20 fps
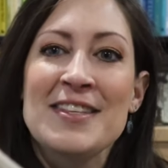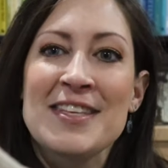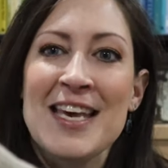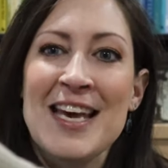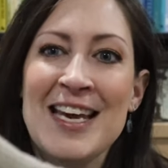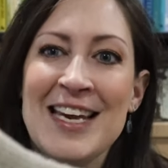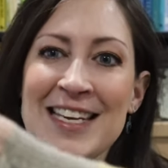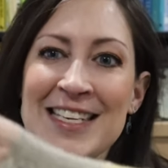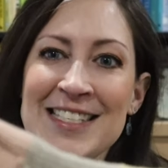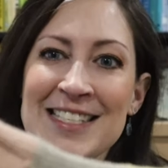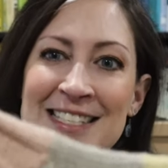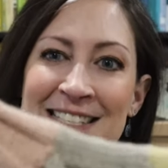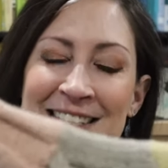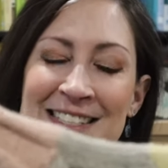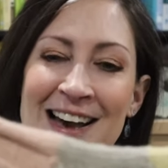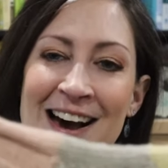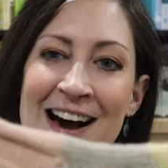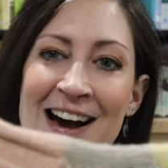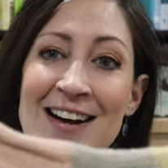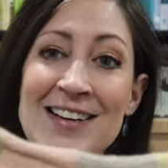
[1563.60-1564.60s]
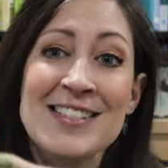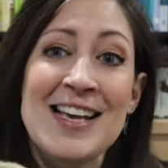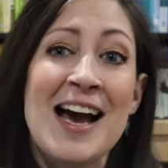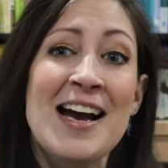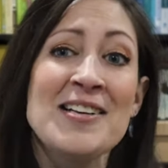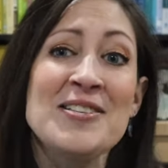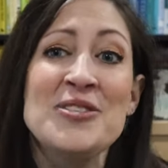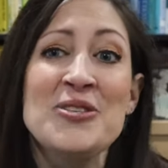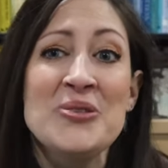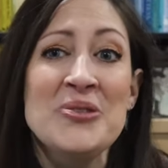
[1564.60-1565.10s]
these socks,
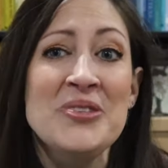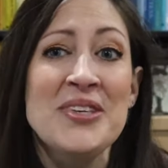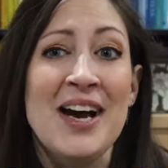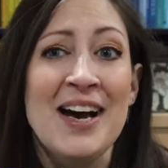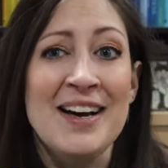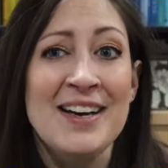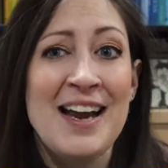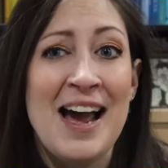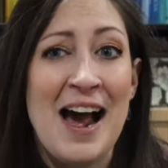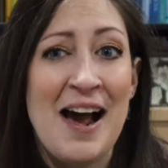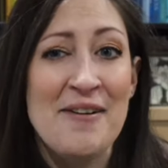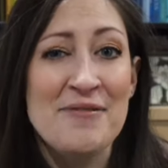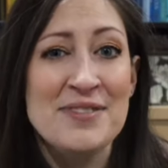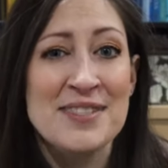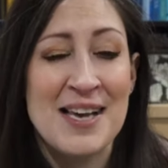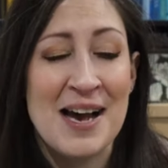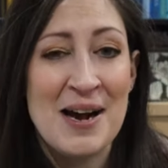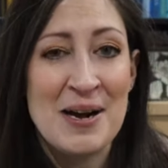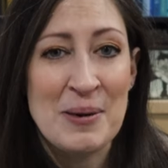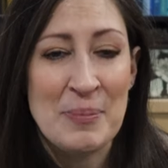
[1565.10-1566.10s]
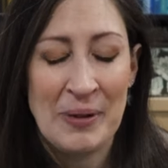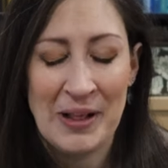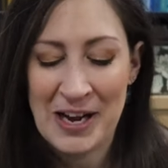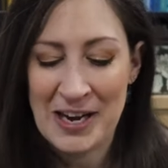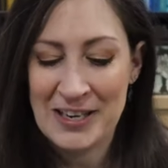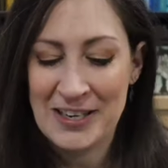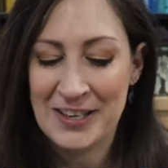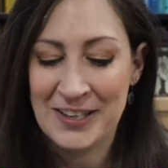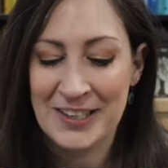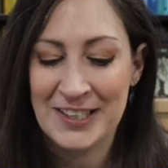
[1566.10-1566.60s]
I do not have sock
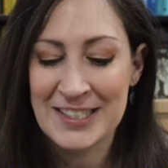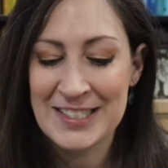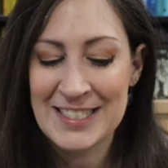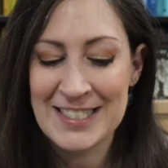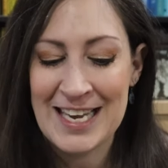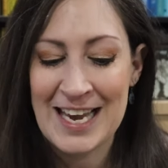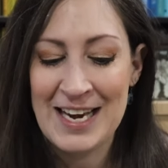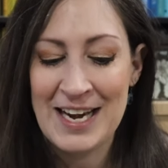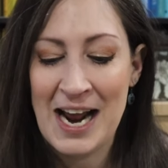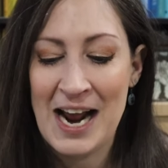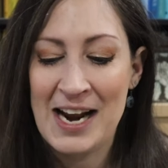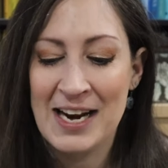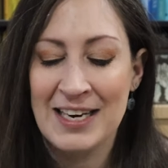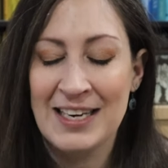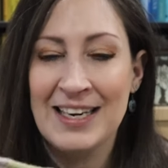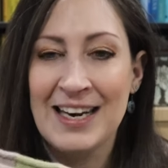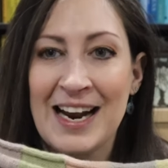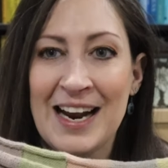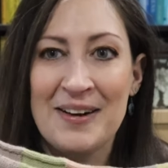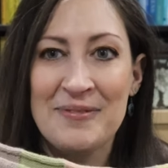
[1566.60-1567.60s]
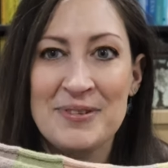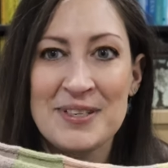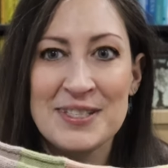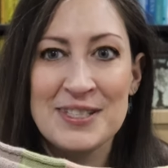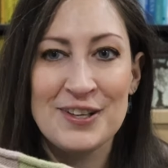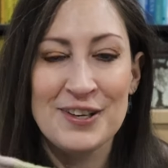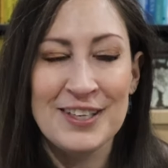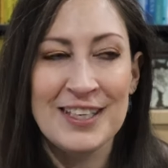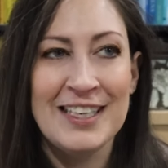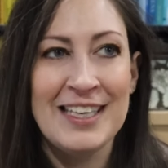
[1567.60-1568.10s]
blockers. And I was
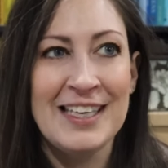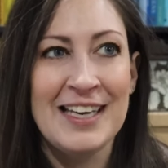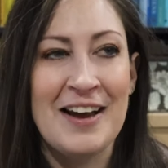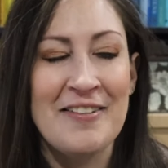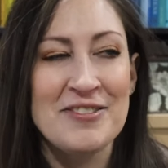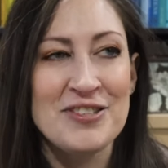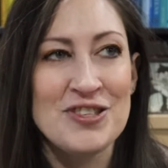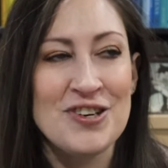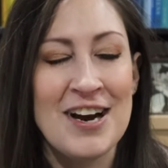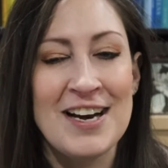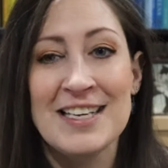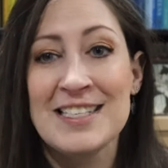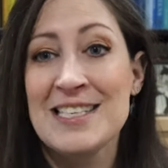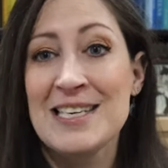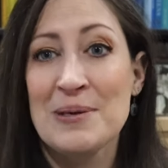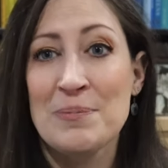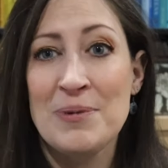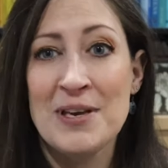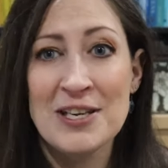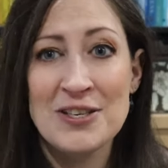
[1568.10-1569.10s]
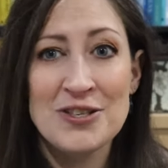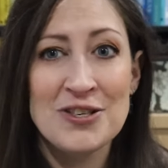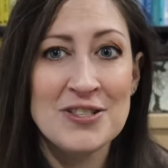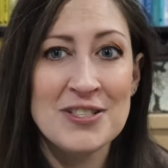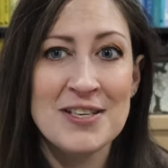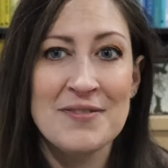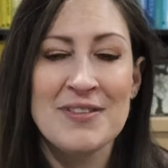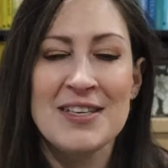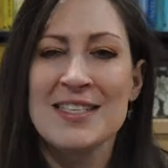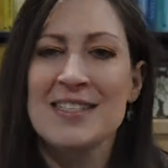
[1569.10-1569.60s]
looking, I was trying to take
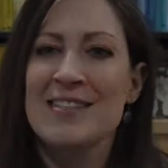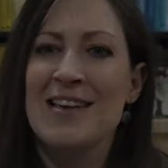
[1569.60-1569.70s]
pictures of these